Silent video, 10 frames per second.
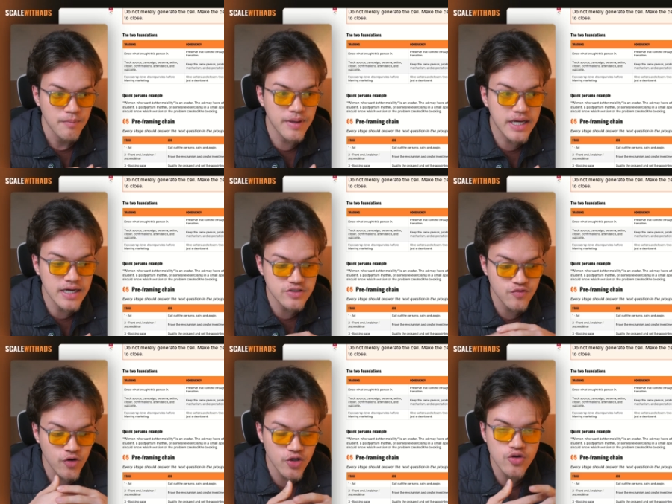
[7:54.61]
Because
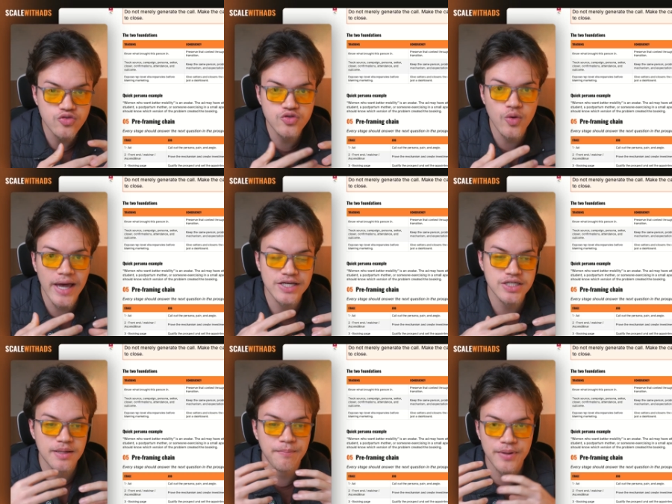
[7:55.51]
for you to
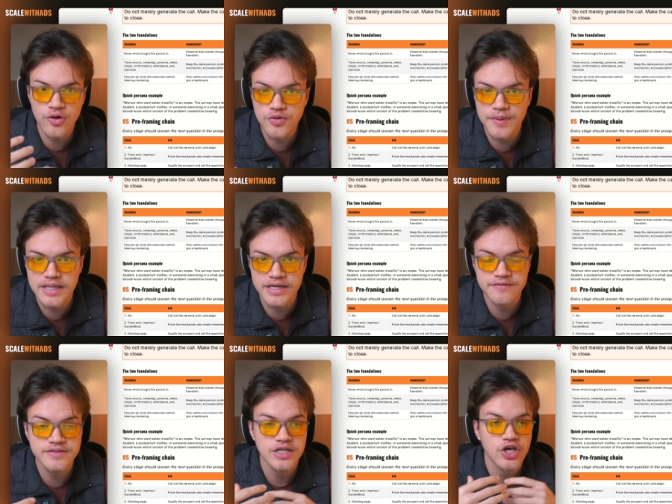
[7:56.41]
actually build
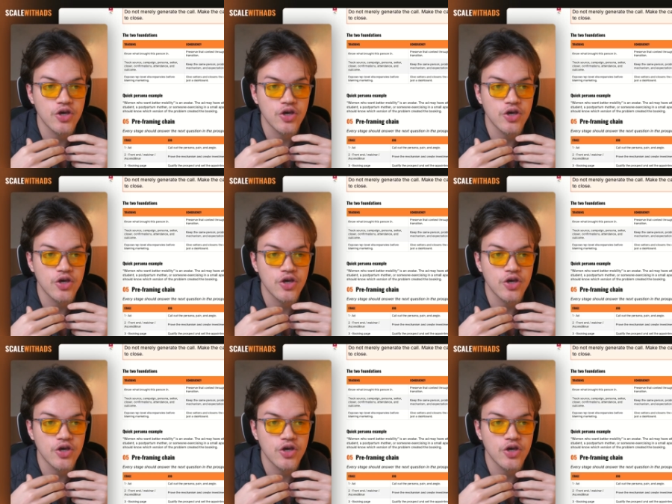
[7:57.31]
beliefs,